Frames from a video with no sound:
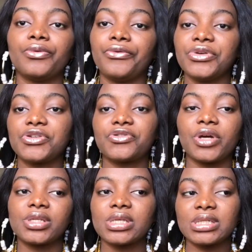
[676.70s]

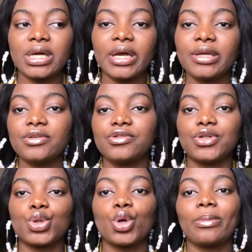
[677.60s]
re-strategize,
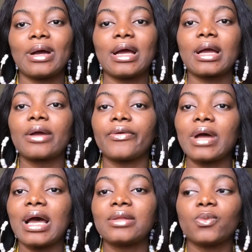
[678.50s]
draw back,
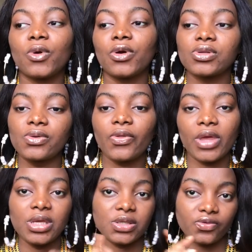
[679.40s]
add one or two
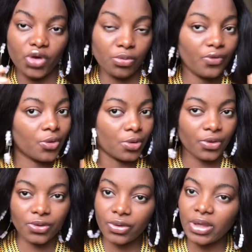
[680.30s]
things, remove one or
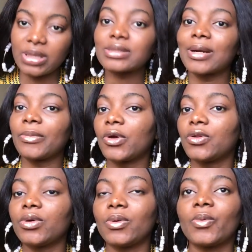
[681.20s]
two things that I'm not
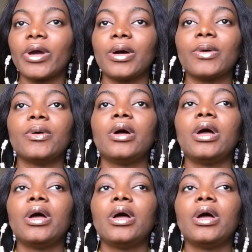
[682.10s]
doing well.